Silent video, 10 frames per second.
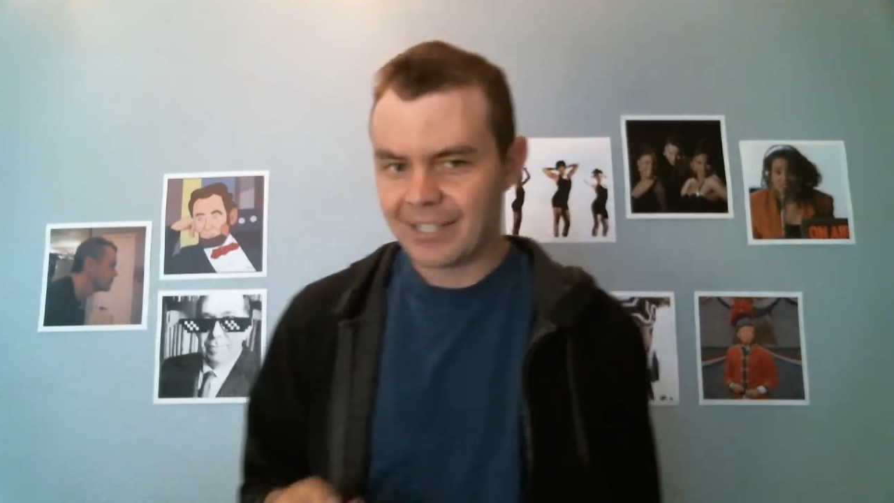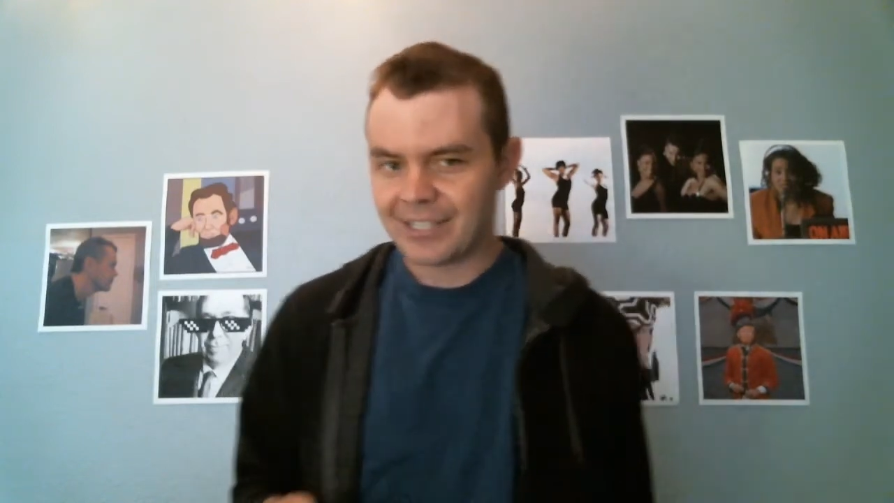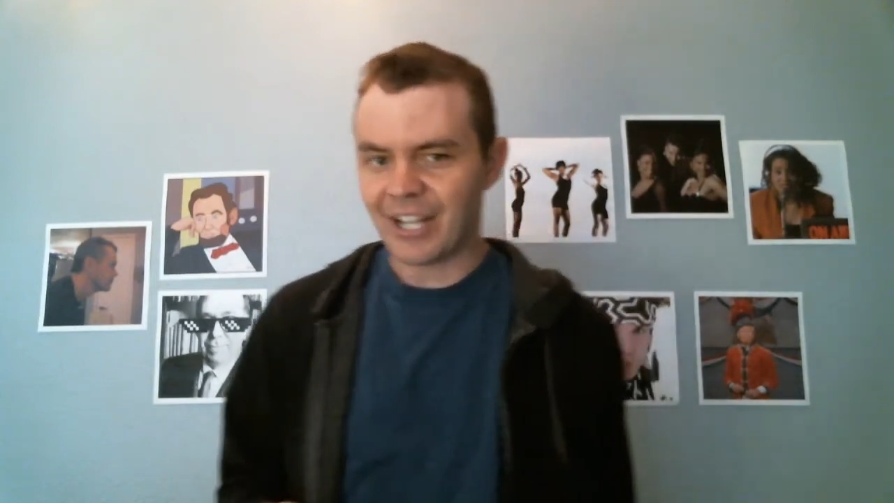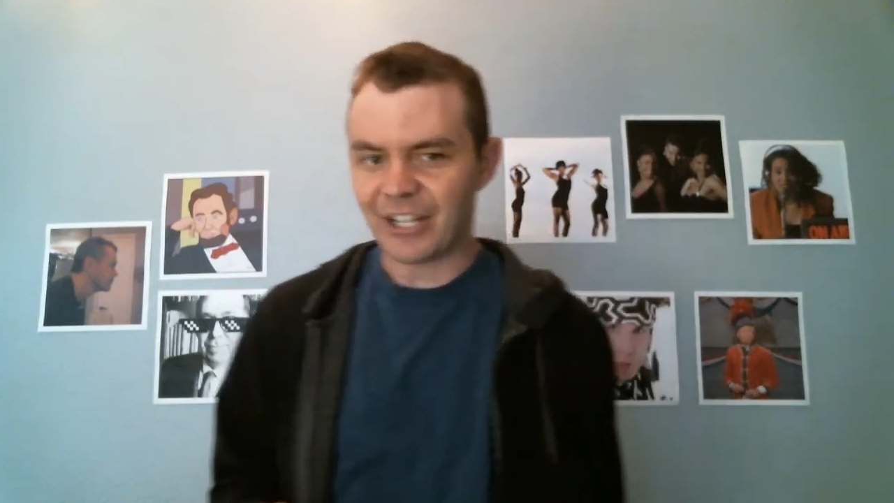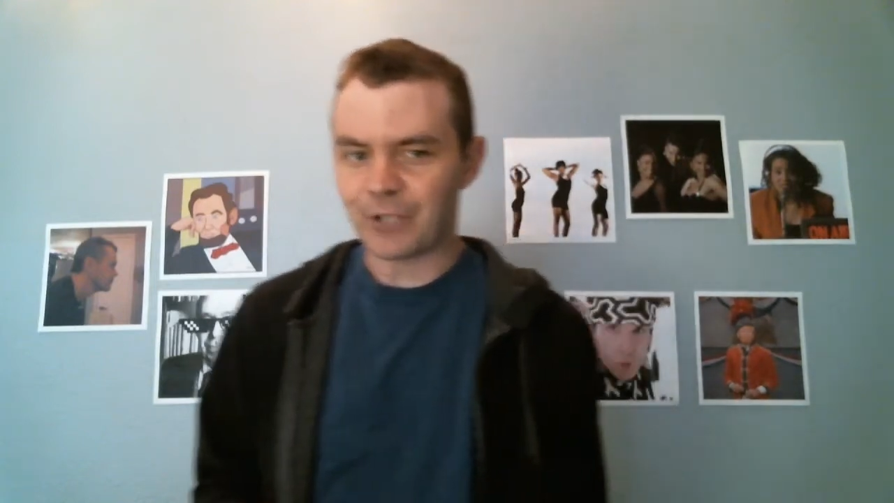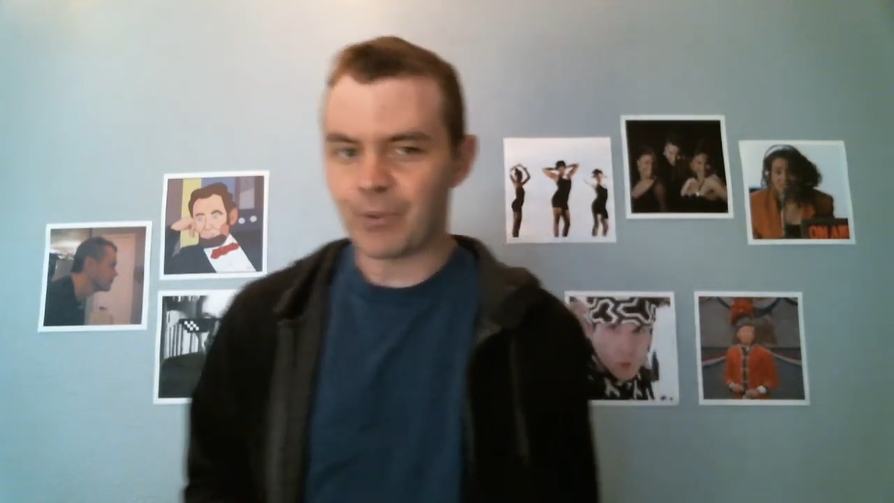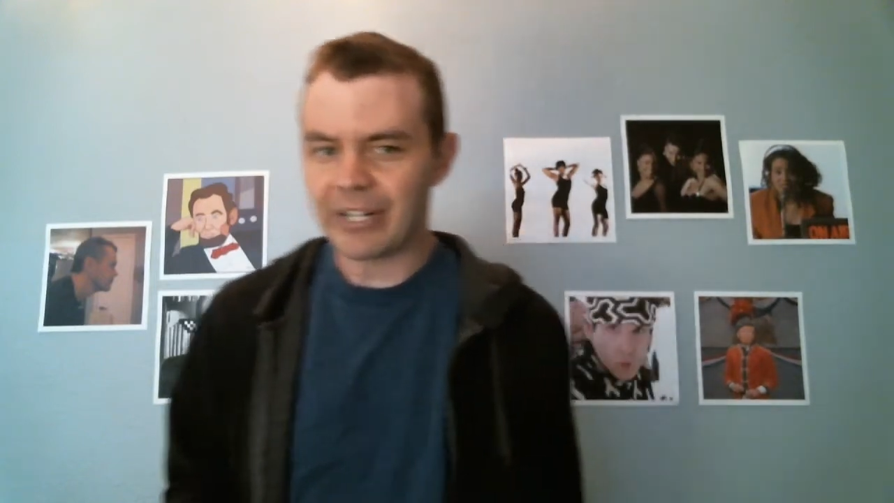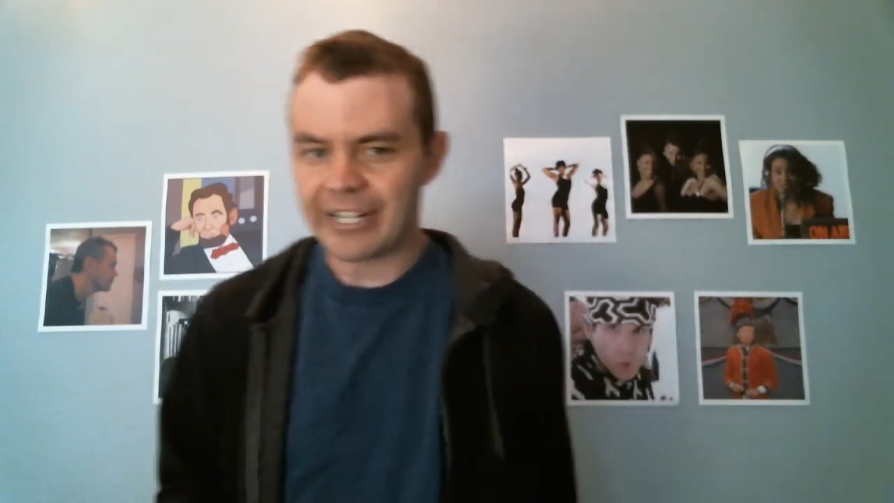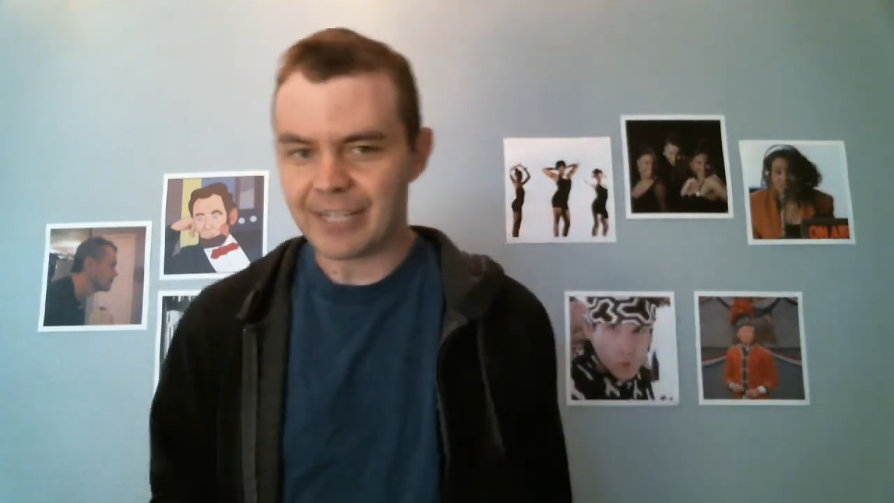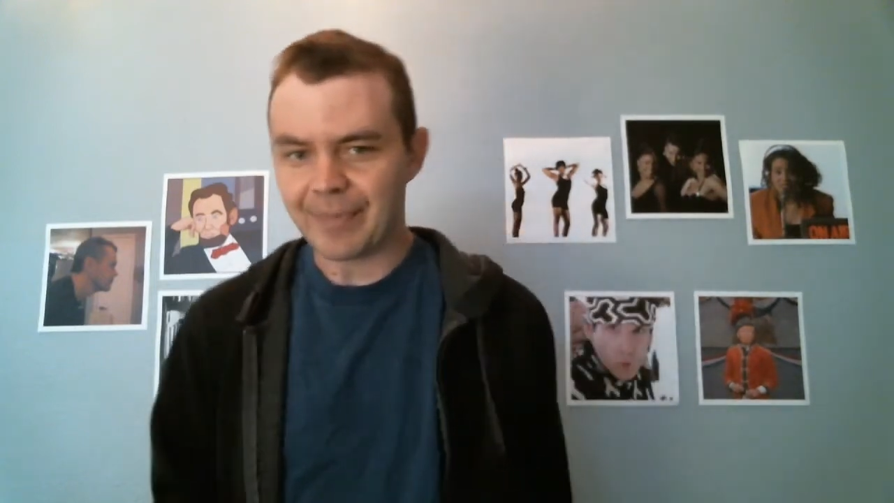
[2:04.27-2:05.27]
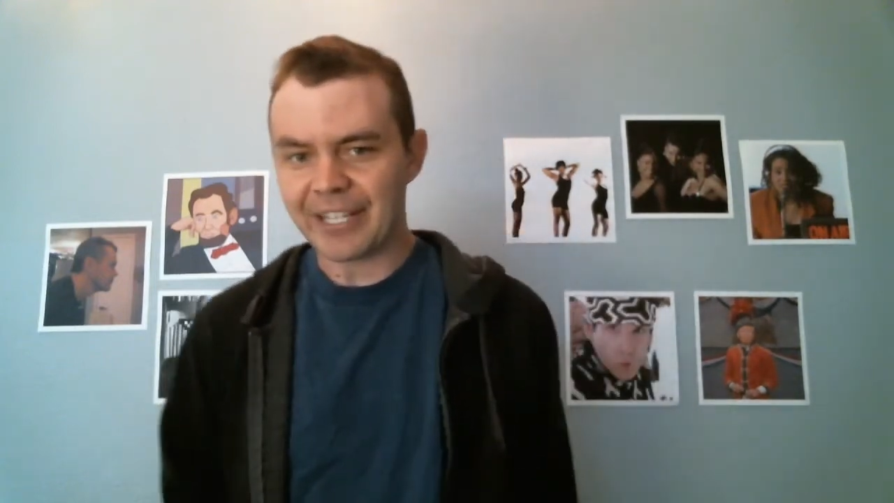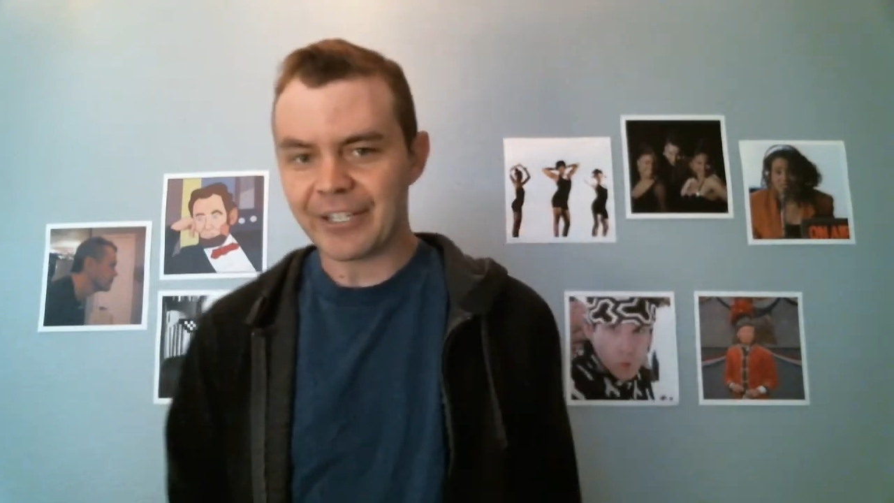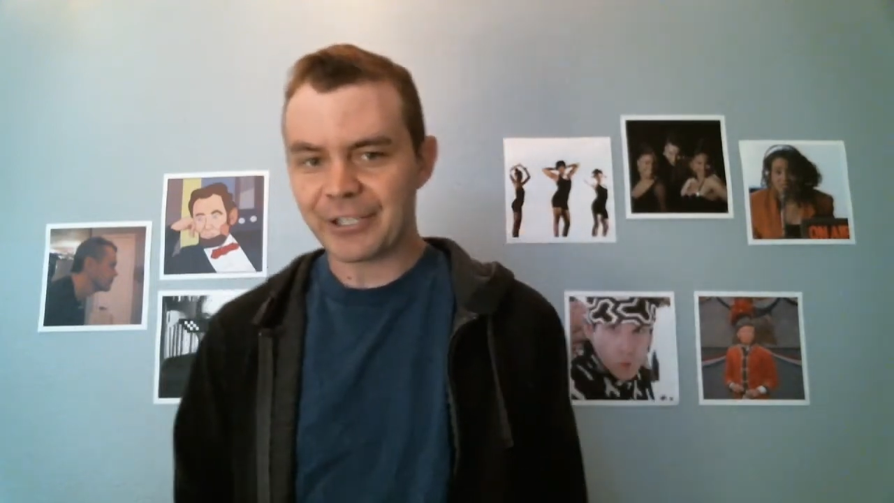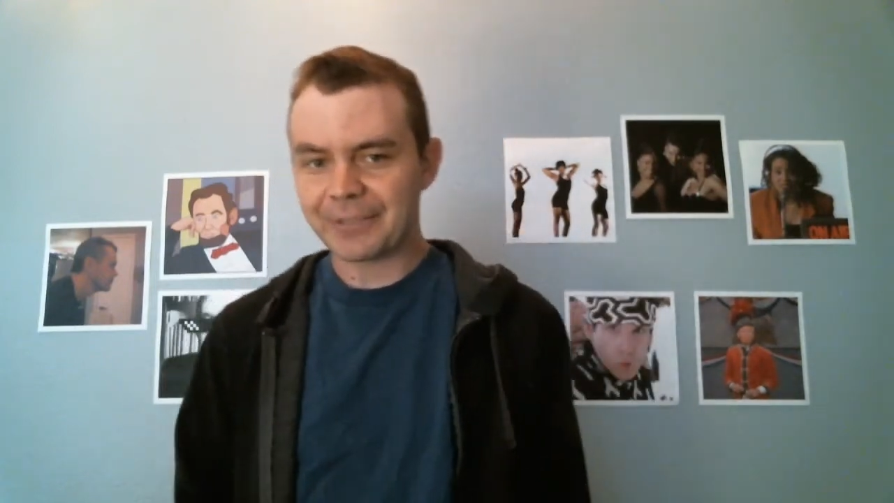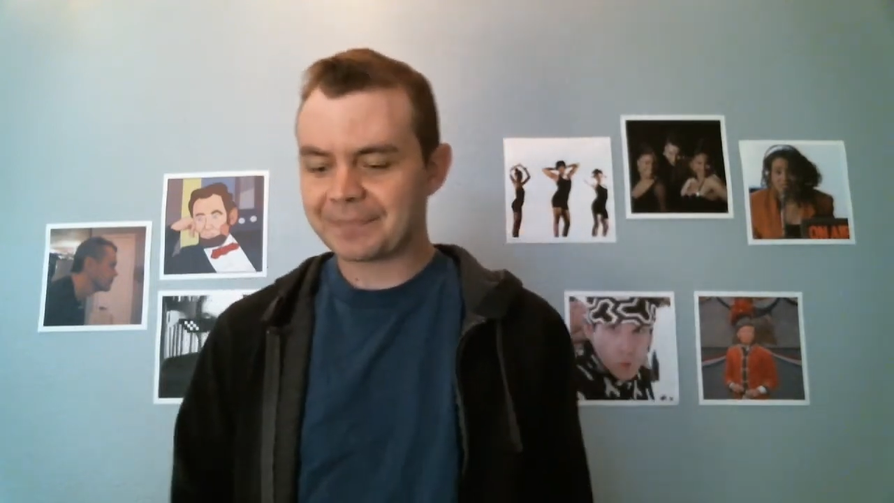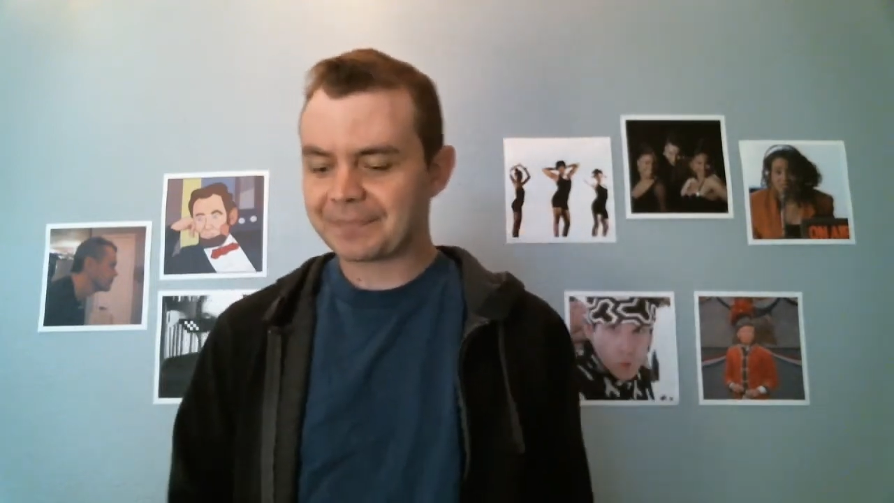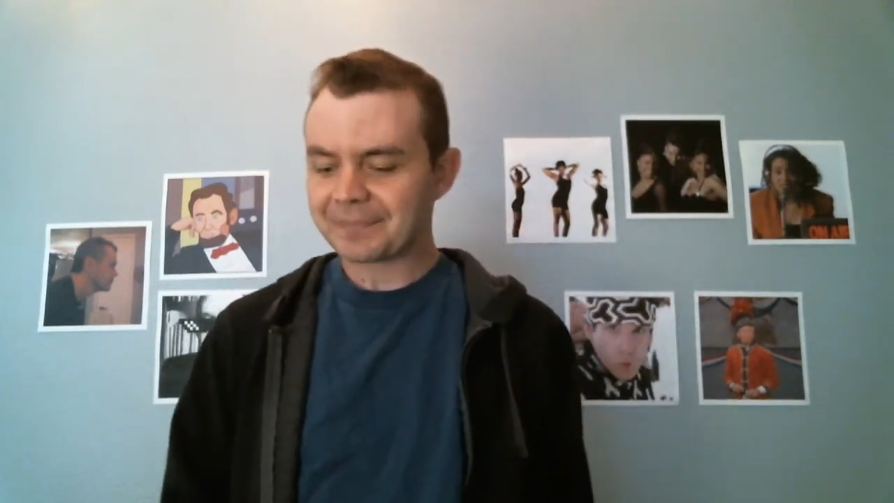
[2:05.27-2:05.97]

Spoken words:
solid quarry speech.